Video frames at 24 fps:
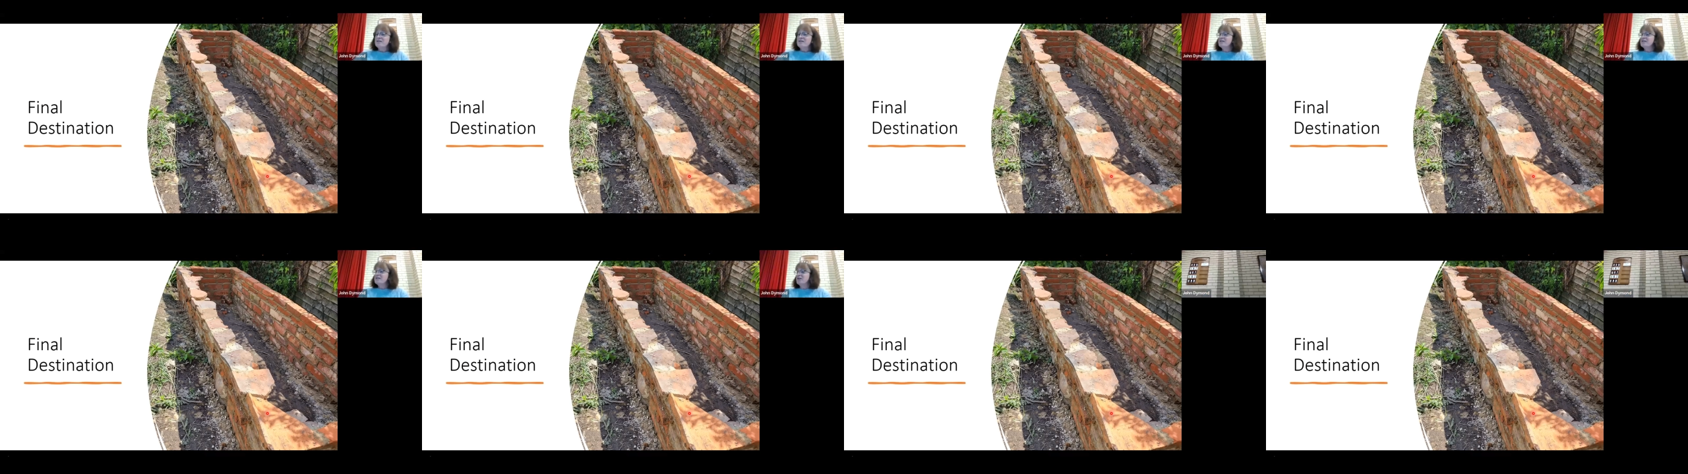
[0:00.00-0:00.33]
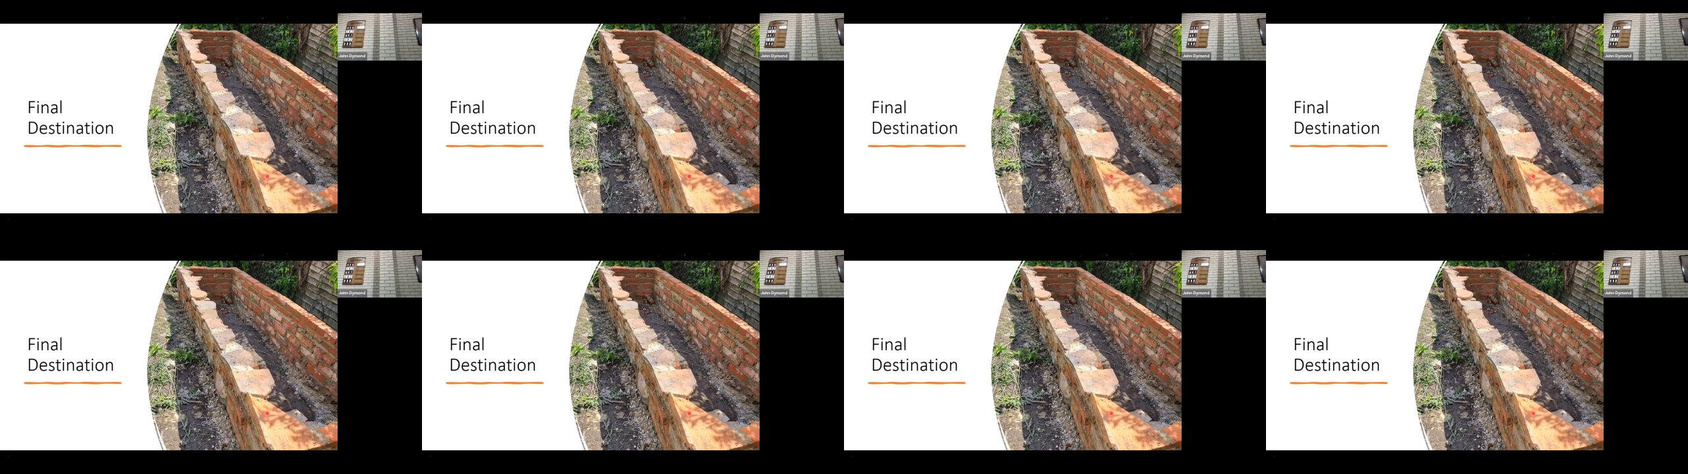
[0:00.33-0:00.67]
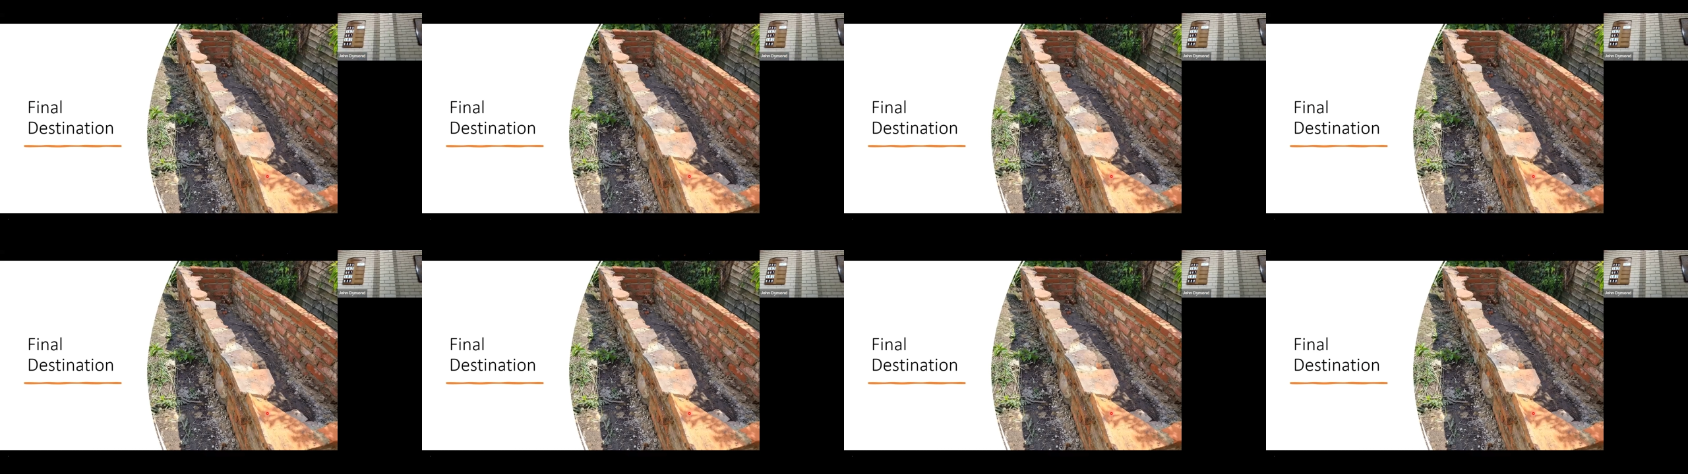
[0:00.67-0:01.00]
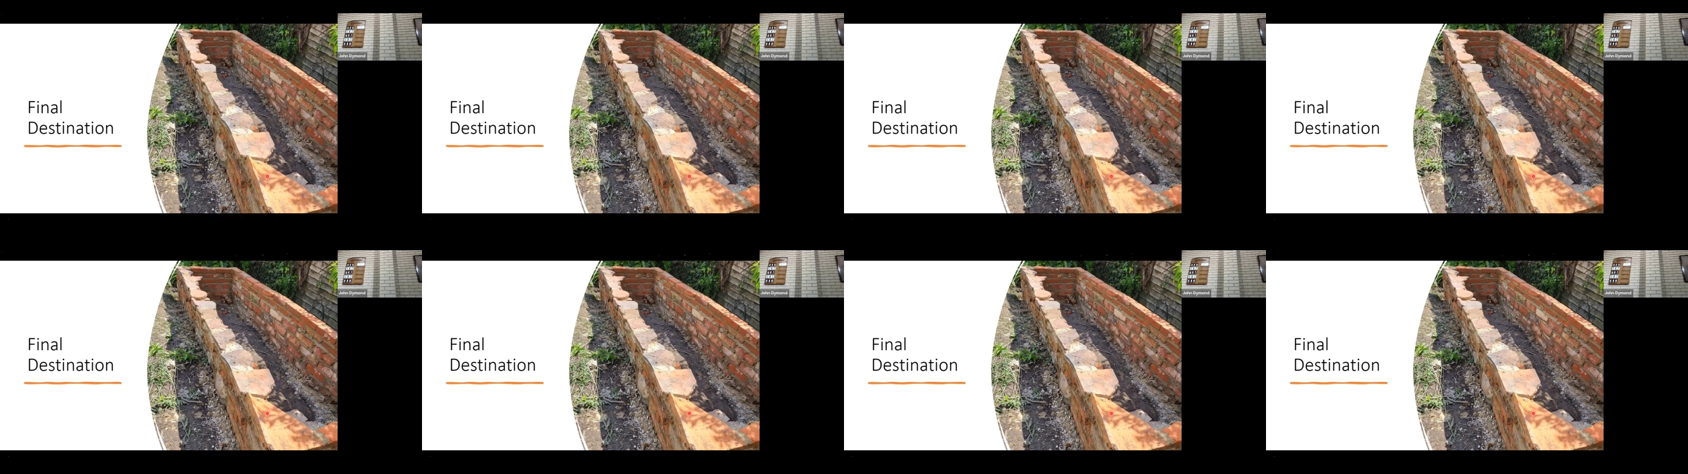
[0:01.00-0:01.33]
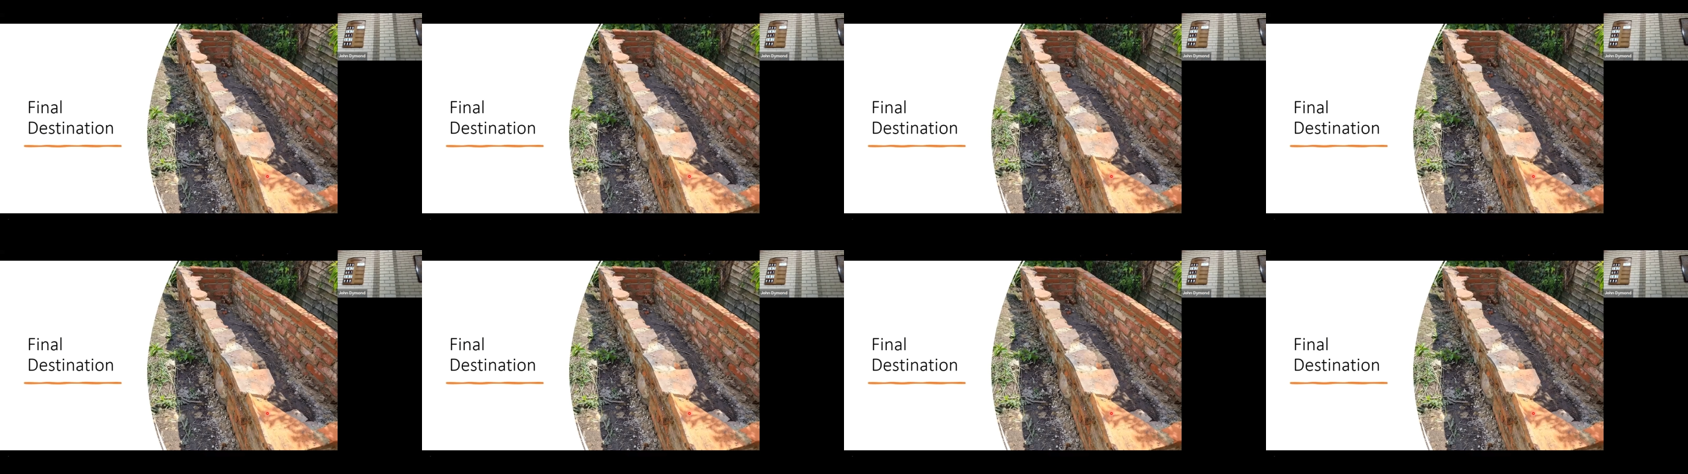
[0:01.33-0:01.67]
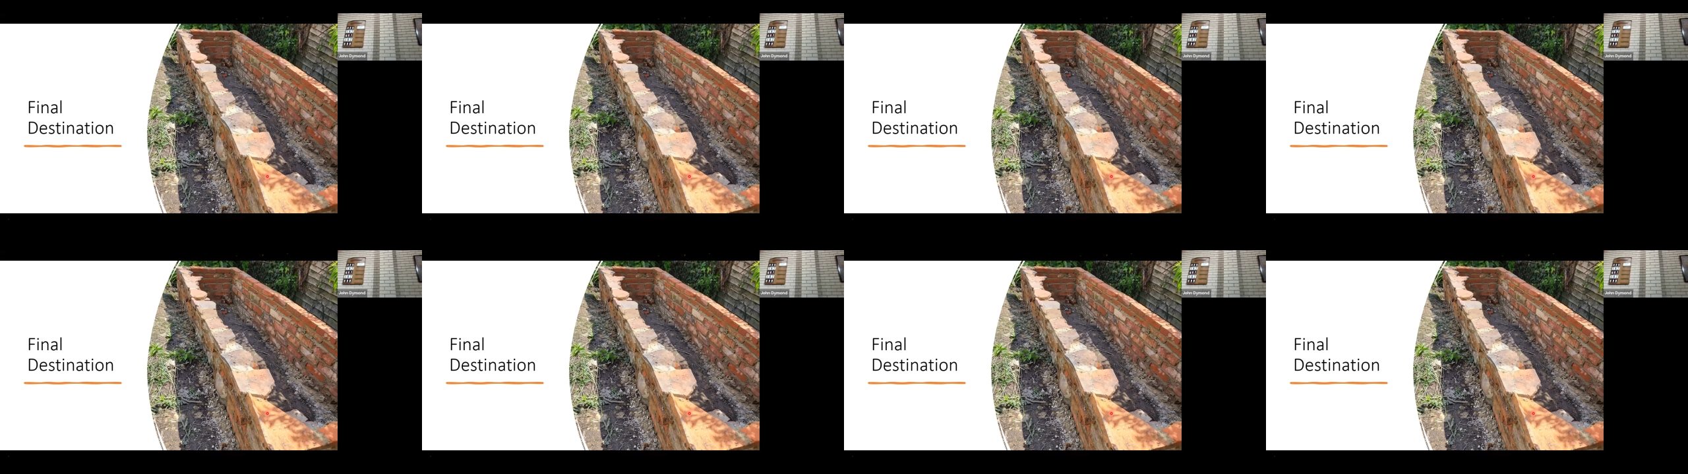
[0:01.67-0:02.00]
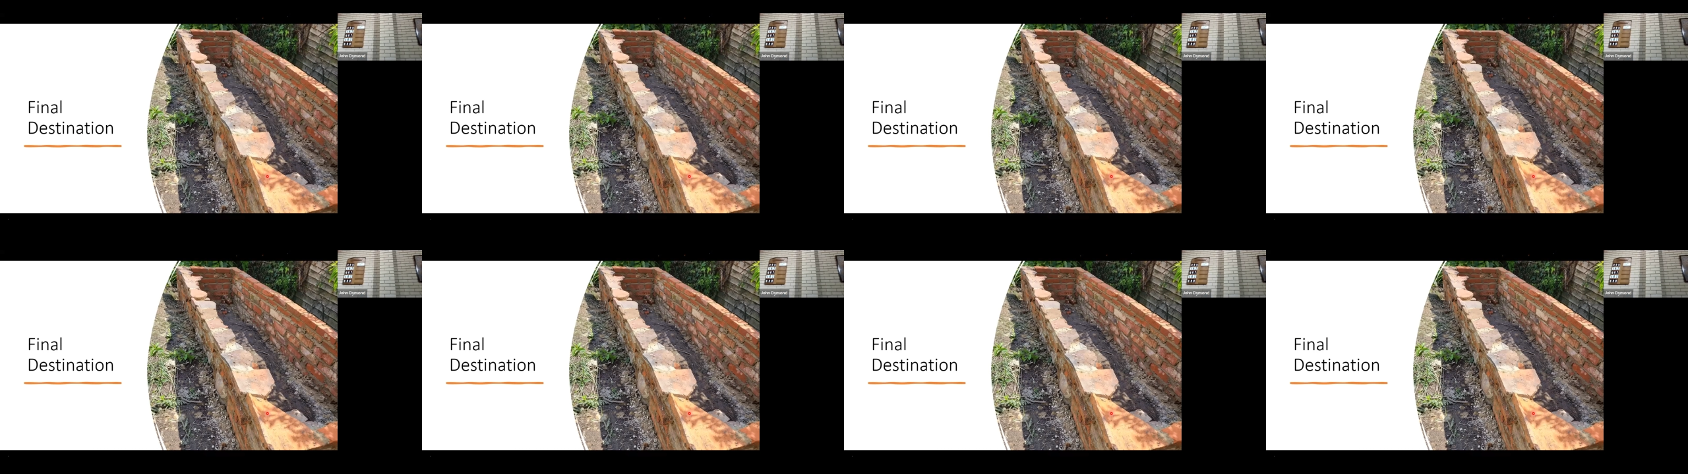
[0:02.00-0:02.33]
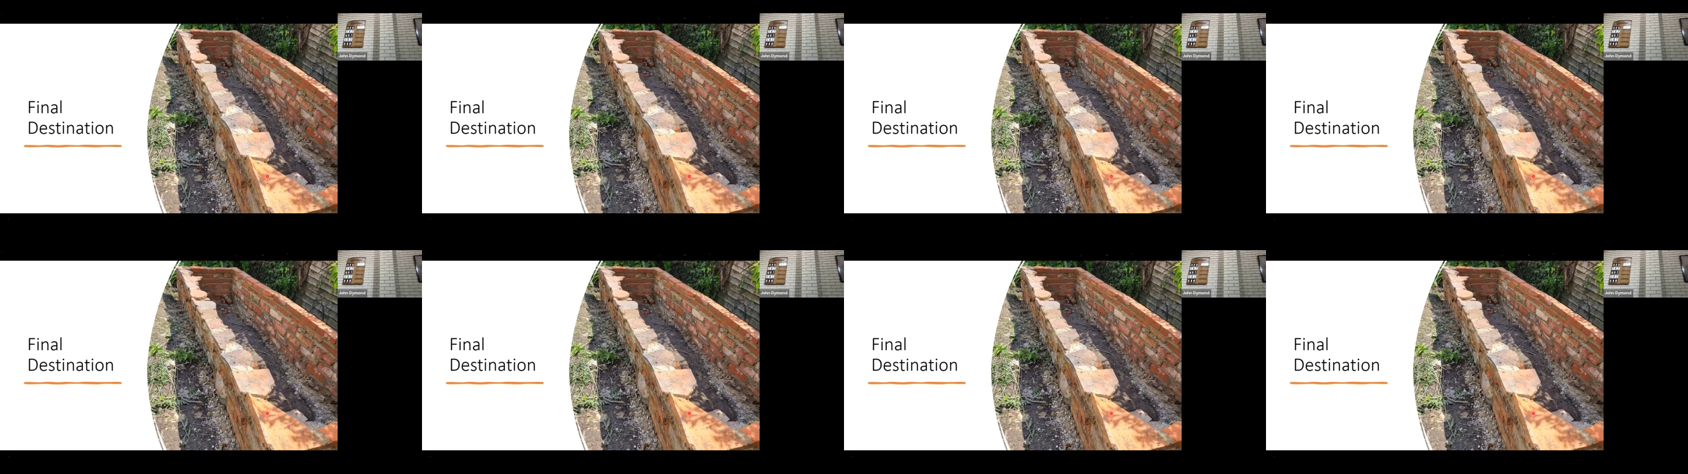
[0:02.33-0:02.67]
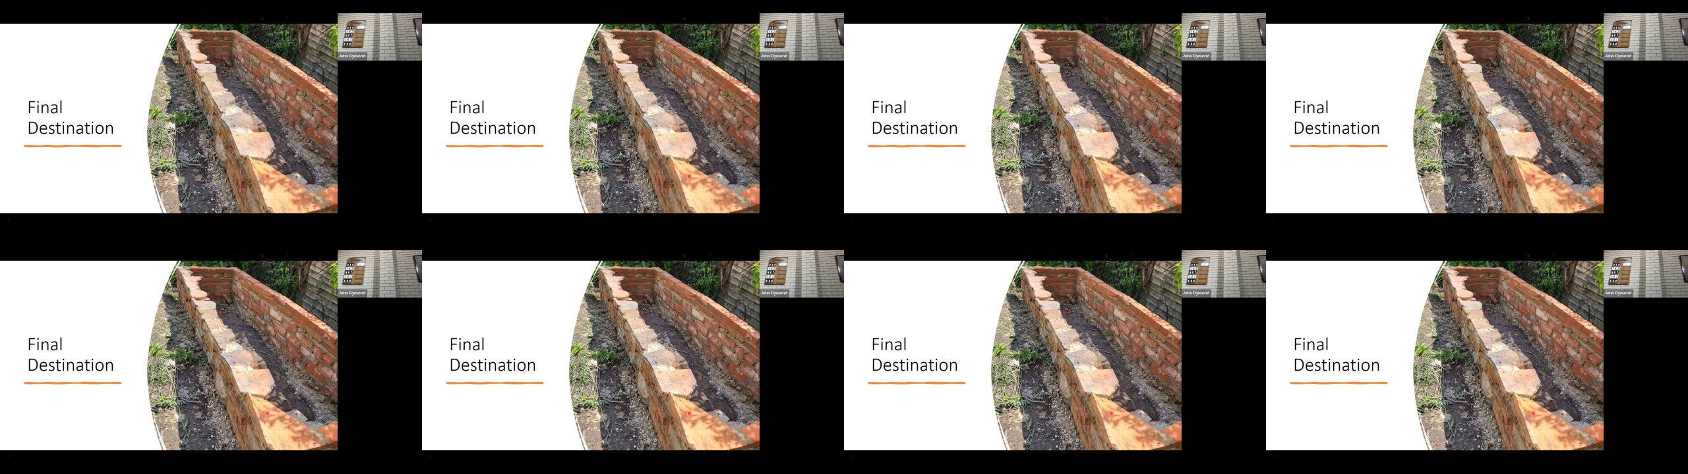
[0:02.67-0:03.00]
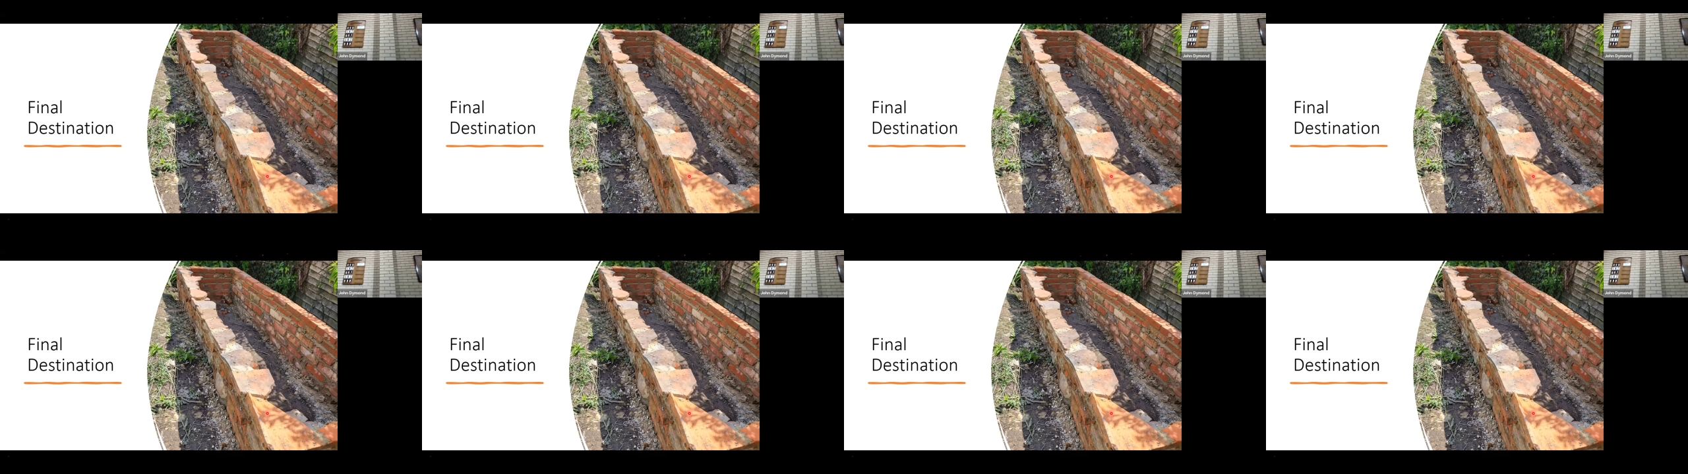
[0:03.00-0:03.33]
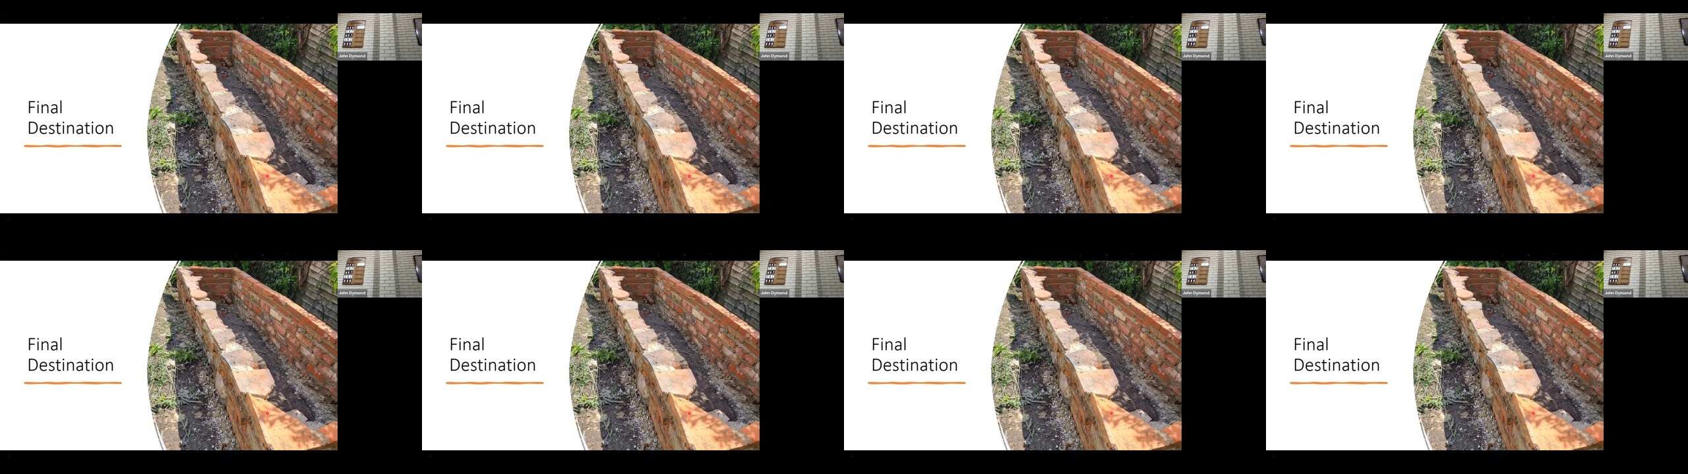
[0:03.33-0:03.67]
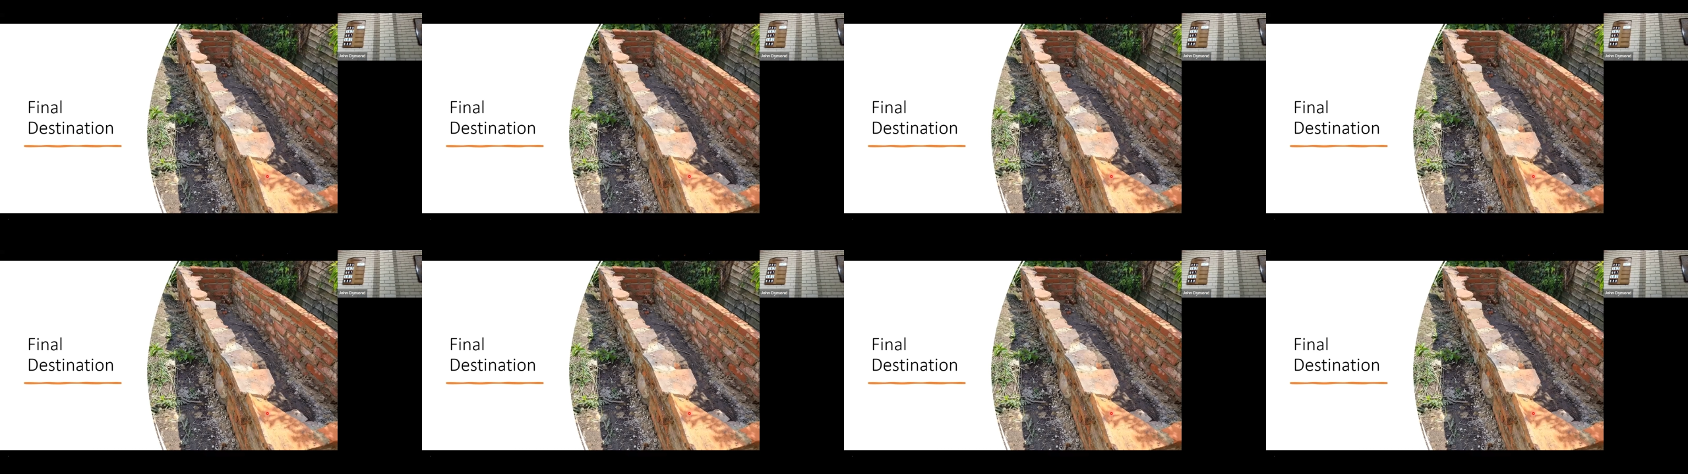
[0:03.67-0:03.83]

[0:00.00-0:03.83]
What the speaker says: [unreadable: no face in view]